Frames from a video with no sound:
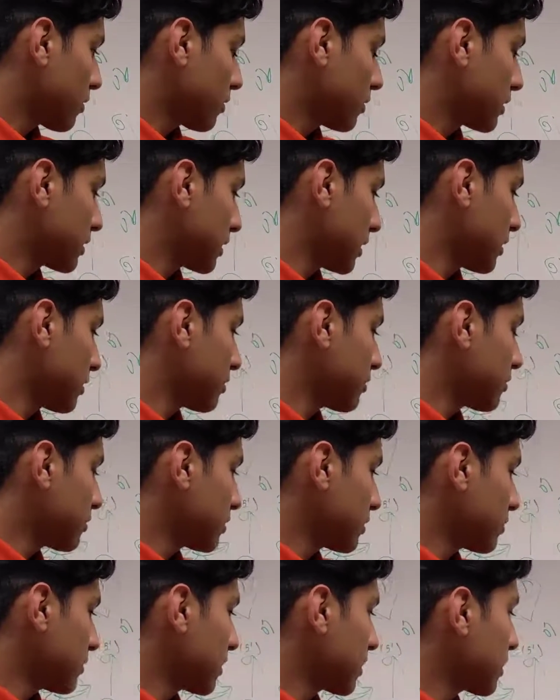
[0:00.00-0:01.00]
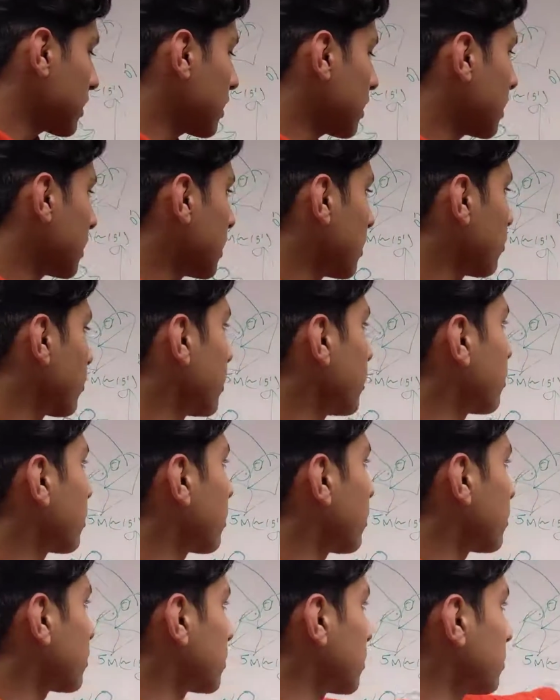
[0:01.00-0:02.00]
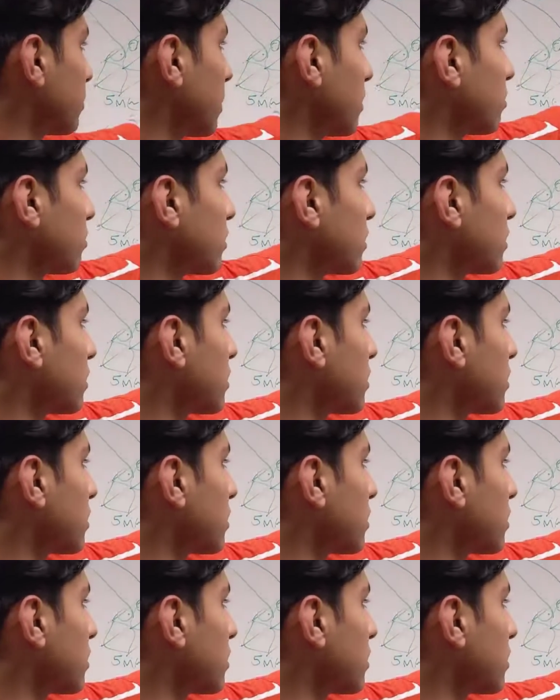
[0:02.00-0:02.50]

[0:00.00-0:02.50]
a cylinder or something like that, and then we would also be able